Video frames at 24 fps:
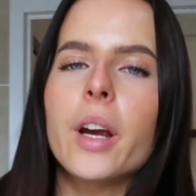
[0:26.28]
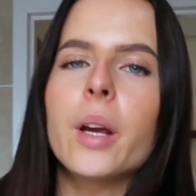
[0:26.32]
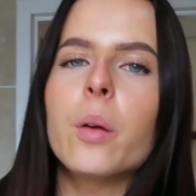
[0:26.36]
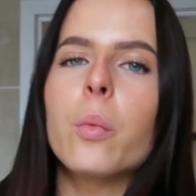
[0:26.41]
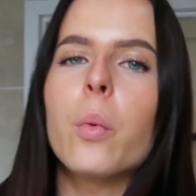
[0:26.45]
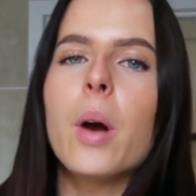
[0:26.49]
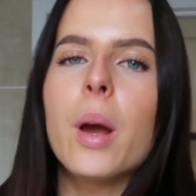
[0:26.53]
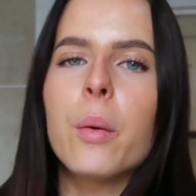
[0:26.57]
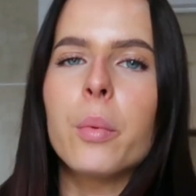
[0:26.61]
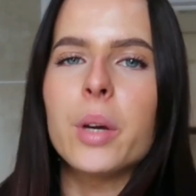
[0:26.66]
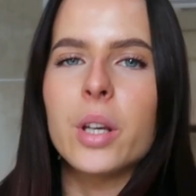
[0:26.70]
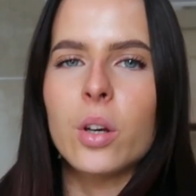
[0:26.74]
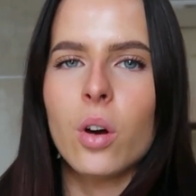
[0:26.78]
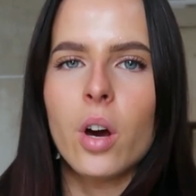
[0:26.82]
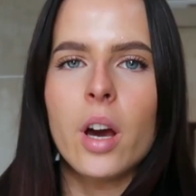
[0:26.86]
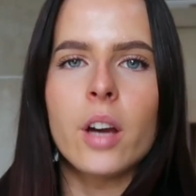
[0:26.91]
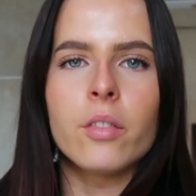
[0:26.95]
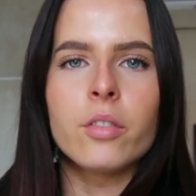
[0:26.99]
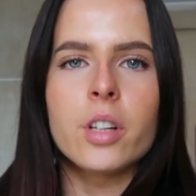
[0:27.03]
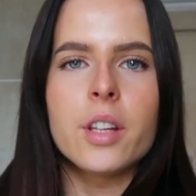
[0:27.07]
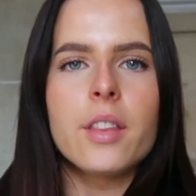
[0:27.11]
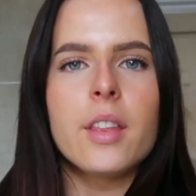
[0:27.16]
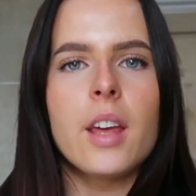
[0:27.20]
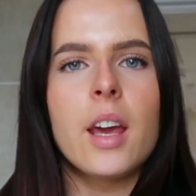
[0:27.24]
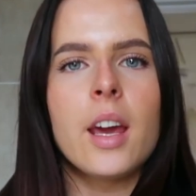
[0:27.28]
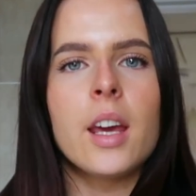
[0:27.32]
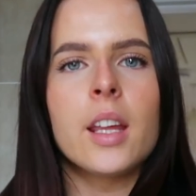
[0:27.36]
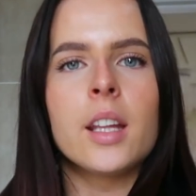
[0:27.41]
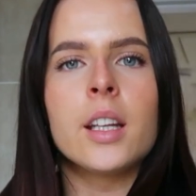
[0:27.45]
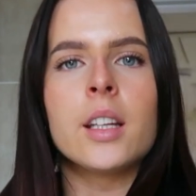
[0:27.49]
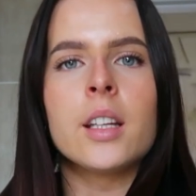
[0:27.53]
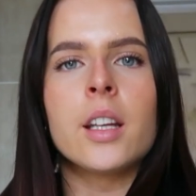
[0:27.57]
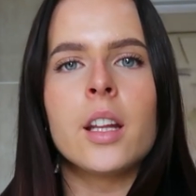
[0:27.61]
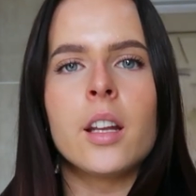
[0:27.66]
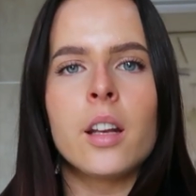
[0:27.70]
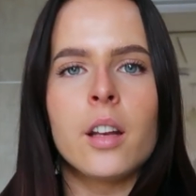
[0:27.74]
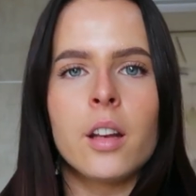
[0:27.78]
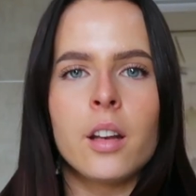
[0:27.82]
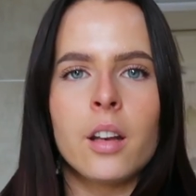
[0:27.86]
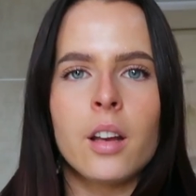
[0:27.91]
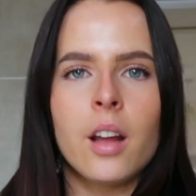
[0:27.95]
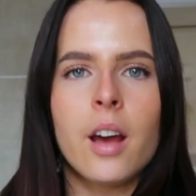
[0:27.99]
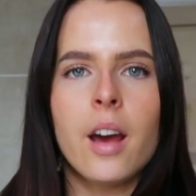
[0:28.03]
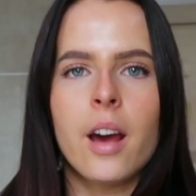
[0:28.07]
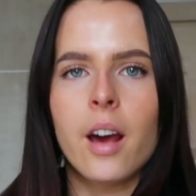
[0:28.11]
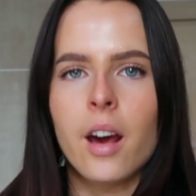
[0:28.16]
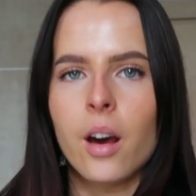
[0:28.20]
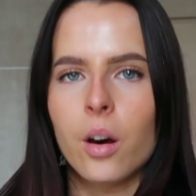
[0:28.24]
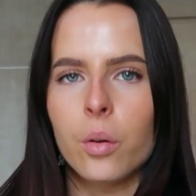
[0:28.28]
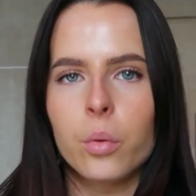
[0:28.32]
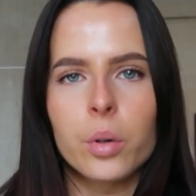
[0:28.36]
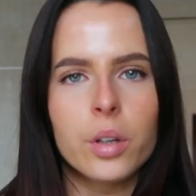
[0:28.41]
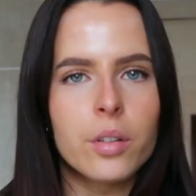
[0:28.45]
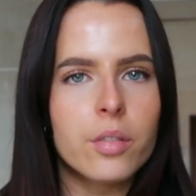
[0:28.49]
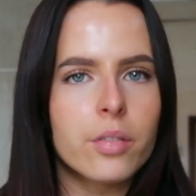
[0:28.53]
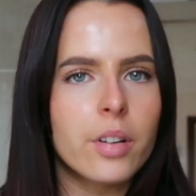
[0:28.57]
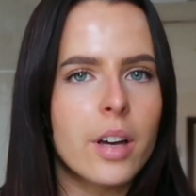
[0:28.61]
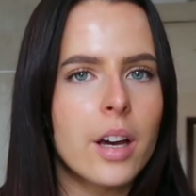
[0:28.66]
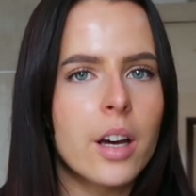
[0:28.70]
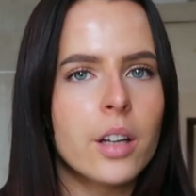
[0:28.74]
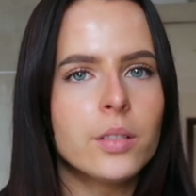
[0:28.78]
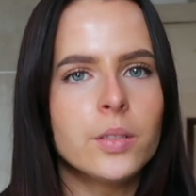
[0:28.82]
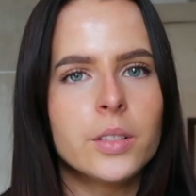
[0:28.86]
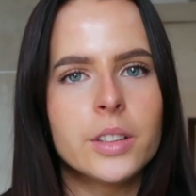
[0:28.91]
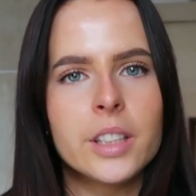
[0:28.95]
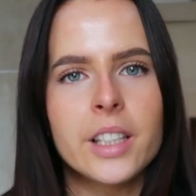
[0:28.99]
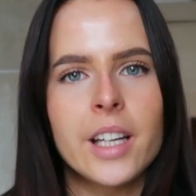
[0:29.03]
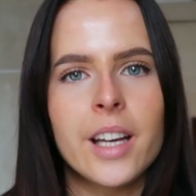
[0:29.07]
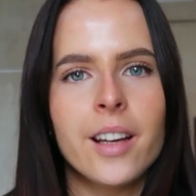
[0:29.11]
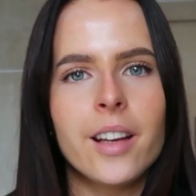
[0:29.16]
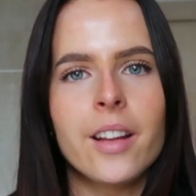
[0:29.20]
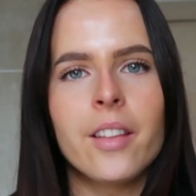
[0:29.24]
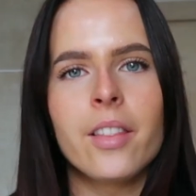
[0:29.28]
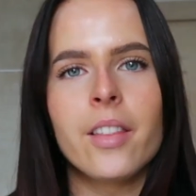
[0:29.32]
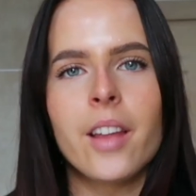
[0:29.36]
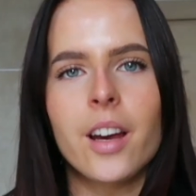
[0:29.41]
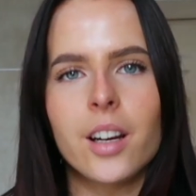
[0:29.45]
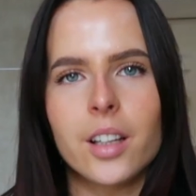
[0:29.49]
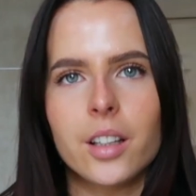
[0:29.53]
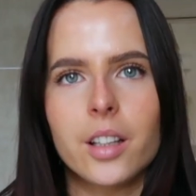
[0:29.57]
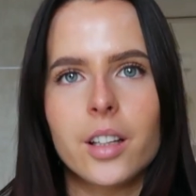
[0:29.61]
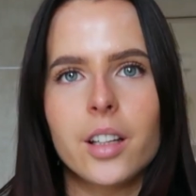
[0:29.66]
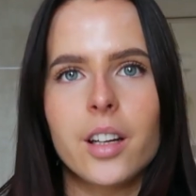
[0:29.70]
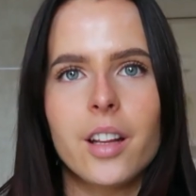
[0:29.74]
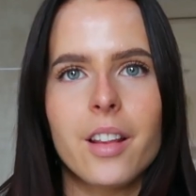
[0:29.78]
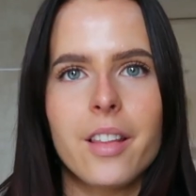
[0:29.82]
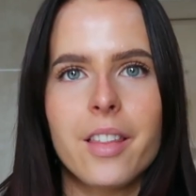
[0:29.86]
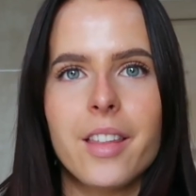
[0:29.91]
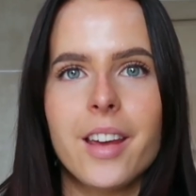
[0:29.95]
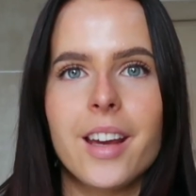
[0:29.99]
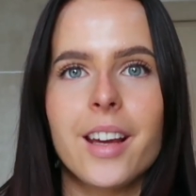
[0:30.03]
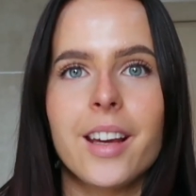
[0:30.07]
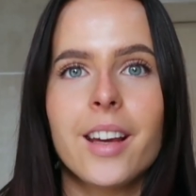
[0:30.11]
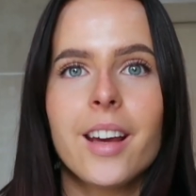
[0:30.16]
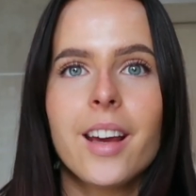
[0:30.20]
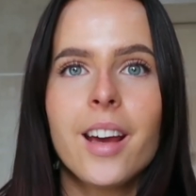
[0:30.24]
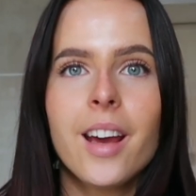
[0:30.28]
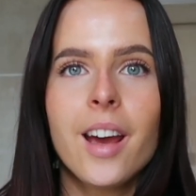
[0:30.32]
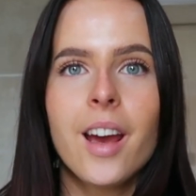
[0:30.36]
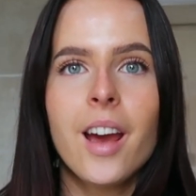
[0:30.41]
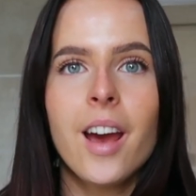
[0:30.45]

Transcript: where we got everything and how we found it and that kind of thing.